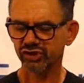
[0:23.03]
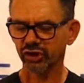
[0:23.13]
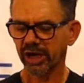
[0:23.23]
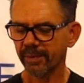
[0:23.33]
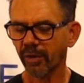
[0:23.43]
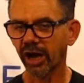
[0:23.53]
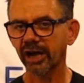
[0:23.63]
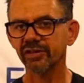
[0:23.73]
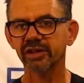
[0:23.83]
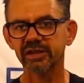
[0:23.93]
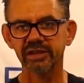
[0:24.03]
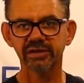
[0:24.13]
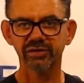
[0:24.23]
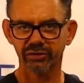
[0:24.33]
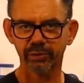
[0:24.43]
should I buy
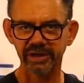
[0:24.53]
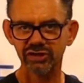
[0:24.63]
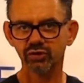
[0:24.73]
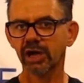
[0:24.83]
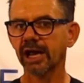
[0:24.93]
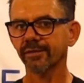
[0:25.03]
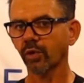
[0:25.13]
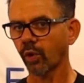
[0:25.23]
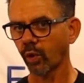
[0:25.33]
the 3/8 drive